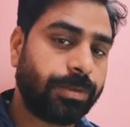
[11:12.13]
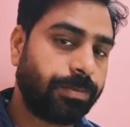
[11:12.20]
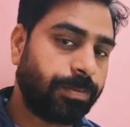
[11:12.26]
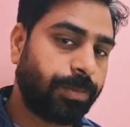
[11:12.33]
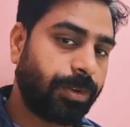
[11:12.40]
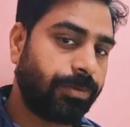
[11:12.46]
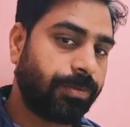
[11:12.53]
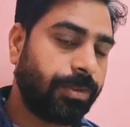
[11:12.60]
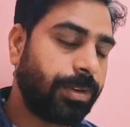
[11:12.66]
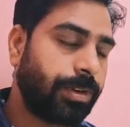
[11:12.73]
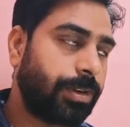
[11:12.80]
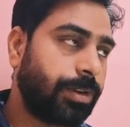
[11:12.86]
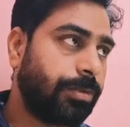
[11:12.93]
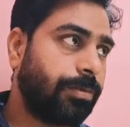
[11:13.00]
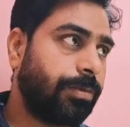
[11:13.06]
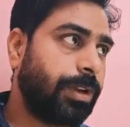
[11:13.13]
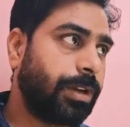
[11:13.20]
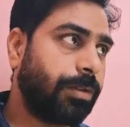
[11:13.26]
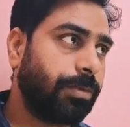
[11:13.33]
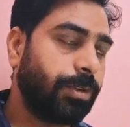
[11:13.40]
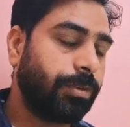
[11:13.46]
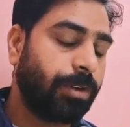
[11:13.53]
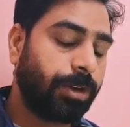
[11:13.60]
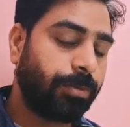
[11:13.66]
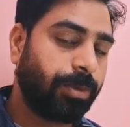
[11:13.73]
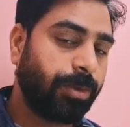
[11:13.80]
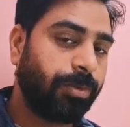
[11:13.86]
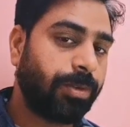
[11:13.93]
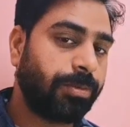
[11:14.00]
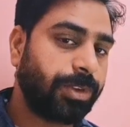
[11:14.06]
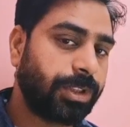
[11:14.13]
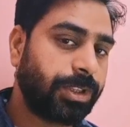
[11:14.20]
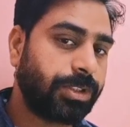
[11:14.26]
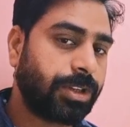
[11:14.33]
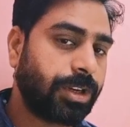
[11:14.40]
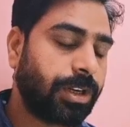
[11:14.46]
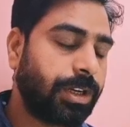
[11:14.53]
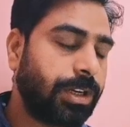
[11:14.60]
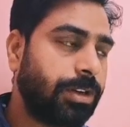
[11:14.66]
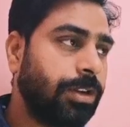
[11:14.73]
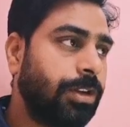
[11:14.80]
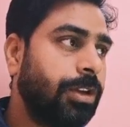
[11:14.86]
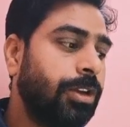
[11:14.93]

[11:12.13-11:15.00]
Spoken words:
where you are performing this truncate.